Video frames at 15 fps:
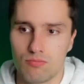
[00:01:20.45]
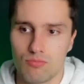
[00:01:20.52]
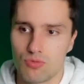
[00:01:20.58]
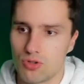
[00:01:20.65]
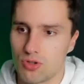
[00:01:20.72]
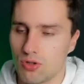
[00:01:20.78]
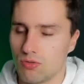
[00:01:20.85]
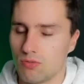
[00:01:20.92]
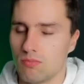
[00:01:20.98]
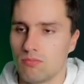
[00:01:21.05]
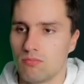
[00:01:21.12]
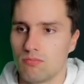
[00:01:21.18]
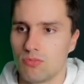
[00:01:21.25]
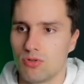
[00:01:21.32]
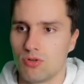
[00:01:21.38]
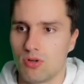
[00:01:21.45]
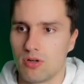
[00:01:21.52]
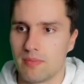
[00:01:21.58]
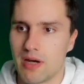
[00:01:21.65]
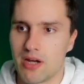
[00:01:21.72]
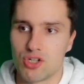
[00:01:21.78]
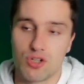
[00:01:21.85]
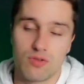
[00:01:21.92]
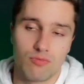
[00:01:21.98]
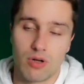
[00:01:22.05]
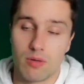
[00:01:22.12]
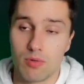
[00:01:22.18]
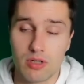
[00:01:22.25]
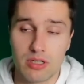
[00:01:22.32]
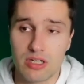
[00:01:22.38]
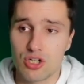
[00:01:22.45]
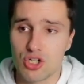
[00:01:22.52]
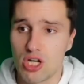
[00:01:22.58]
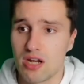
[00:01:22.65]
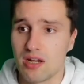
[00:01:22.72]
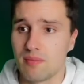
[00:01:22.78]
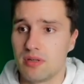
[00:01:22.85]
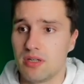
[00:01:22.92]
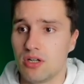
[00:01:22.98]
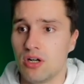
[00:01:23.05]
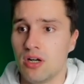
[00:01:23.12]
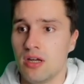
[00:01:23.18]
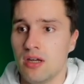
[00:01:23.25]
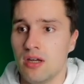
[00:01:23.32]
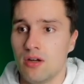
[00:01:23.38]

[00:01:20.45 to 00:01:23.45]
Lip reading: So you could imagine we're building a chat up here.